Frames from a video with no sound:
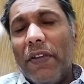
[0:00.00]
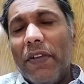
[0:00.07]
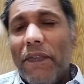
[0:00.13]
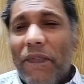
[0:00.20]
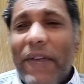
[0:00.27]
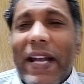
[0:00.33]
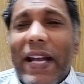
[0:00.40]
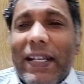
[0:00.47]

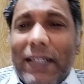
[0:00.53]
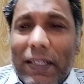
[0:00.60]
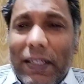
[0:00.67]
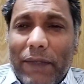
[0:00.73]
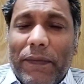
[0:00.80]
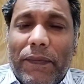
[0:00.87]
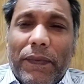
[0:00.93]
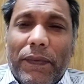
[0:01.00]

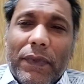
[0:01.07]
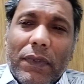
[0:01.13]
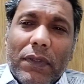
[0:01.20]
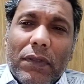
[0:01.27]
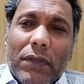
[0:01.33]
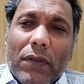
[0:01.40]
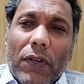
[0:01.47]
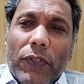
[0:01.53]
effective
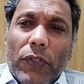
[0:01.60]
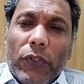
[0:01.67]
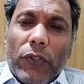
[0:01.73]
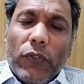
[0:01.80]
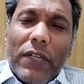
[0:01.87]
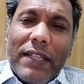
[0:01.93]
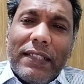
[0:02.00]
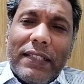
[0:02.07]
or
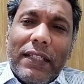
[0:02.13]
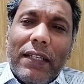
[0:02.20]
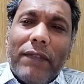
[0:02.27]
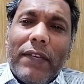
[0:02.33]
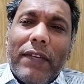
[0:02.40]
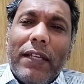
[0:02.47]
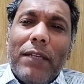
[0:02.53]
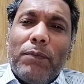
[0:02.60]
you can say
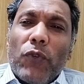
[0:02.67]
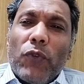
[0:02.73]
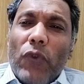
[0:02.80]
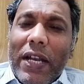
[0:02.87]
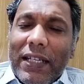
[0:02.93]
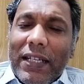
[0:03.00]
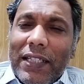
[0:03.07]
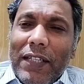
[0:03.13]
very
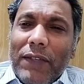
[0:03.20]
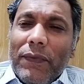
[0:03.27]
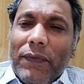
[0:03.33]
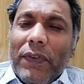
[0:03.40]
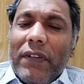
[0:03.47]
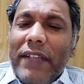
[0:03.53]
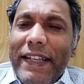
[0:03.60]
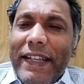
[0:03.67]

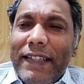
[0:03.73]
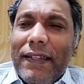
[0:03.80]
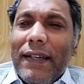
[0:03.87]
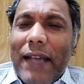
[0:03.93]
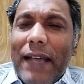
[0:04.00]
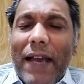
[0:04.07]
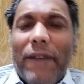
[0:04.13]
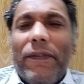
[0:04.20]
proactive
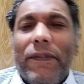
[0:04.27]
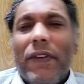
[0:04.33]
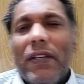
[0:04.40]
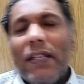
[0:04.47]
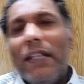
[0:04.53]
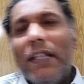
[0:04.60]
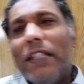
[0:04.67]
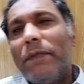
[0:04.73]
regional
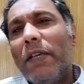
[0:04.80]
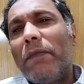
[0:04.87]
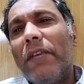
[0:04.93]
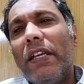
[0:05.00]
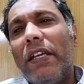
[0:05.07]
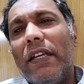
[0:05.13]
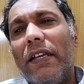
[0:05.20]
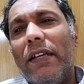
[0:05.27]
effort is being
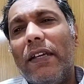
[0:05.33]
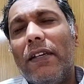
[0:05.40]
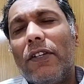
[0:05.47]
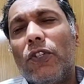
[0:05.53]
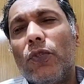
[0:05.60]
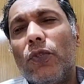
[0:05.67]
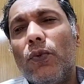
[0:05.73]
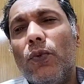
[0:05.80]
made
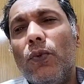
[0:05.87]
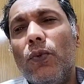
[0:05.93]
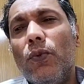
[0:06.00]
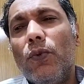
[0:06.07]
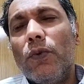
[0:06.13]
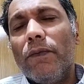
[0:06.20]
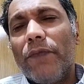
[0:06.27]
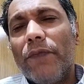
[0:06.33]

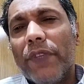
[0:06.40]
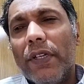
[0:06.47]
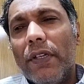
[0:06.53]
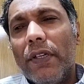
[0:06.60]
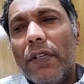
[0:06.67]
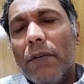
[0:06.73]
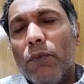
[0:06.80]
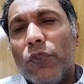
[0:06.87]
to
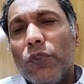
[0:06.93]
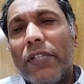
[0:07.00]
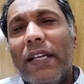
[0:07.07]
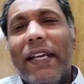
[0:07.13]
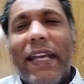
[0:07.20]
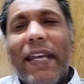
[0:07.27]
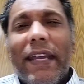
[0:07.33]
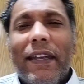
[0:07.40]
put
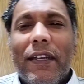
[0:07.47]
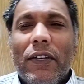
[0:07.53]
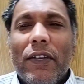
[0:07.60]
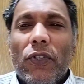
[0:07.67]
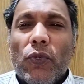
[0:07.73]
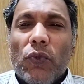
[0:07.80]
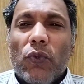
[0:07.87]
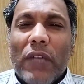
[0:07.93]
an
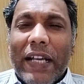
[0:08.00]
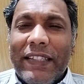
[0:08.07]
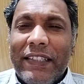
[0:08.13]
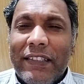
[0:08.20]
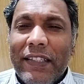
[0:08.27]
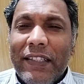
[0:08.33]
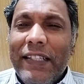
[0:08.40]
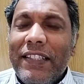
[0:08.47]
end to
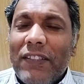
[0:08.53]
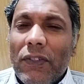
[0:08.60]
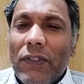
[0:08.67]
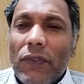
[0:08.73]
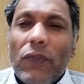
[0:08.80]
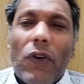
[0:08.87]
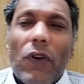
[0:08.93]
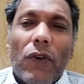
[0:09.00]
crisis in
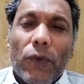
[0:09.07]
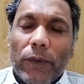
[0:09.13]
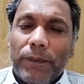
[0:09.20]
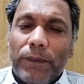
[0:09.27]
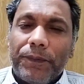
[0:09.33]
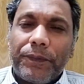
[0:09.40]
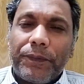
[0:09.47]
Eastern Congo.